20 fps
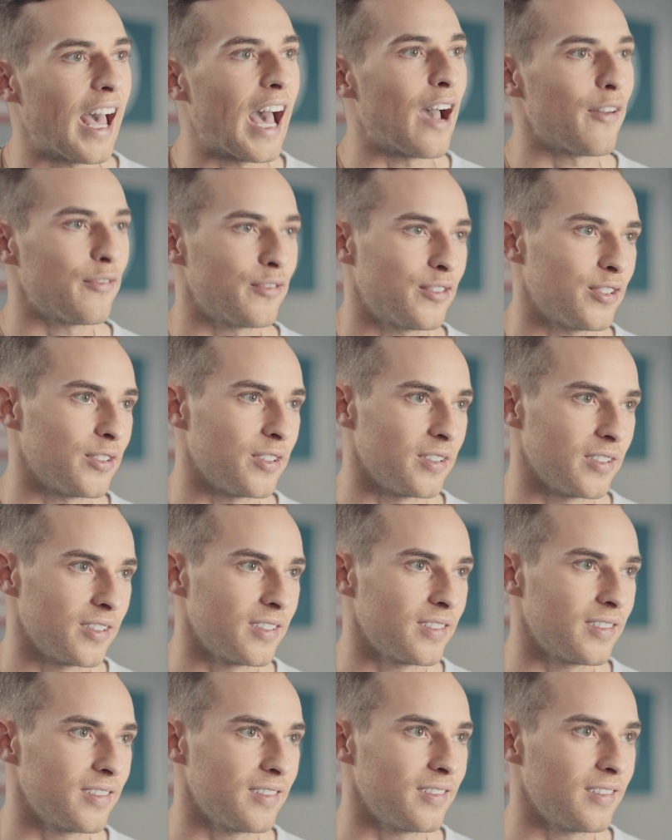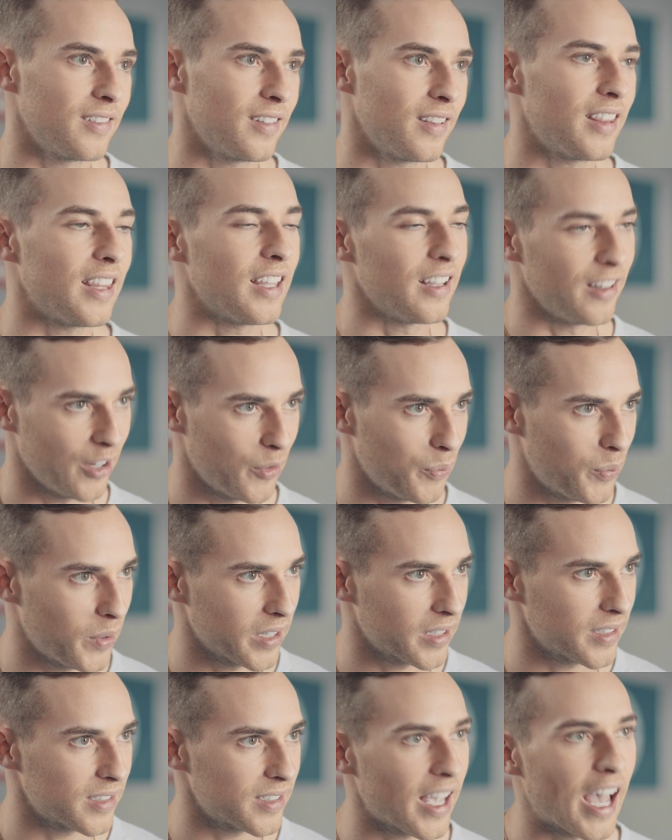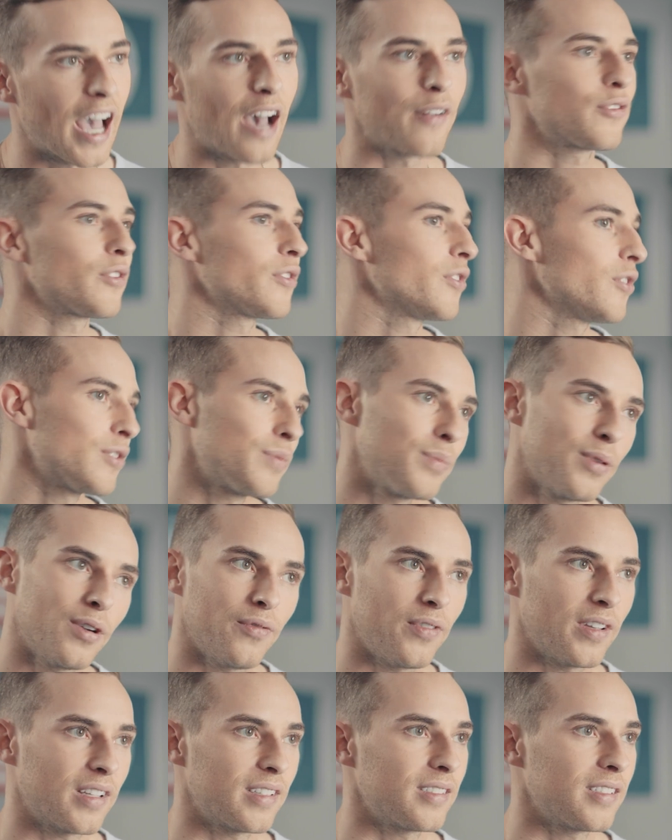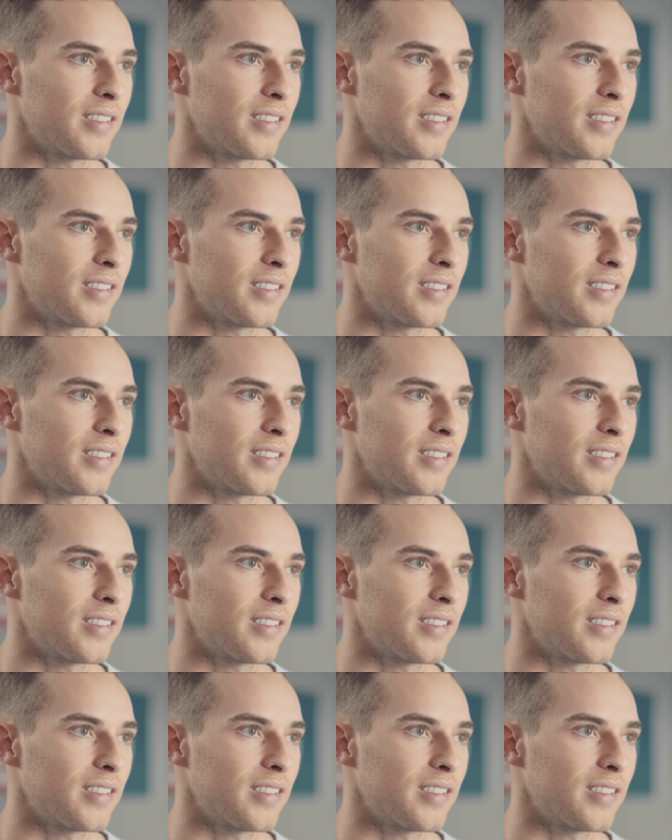after the Olympics, after those perfect